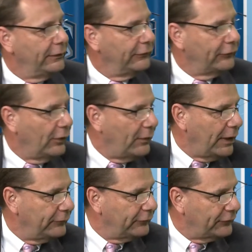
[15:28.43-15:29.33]
So
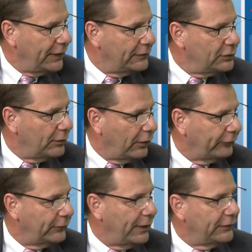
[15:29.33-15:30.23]
I understand you
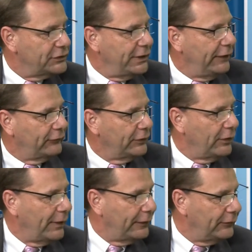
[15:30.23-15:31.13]
also had a chance to
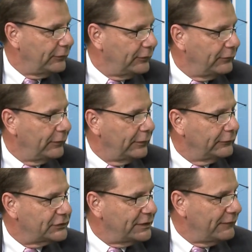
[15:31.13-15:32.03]
go out and do
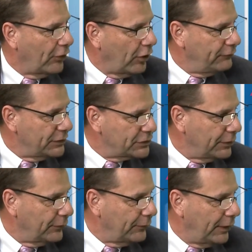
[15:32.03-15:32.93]
the Steve Harvey
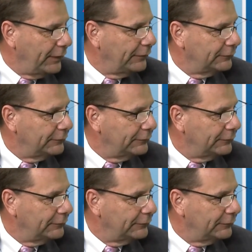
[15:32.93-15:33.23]
show, right?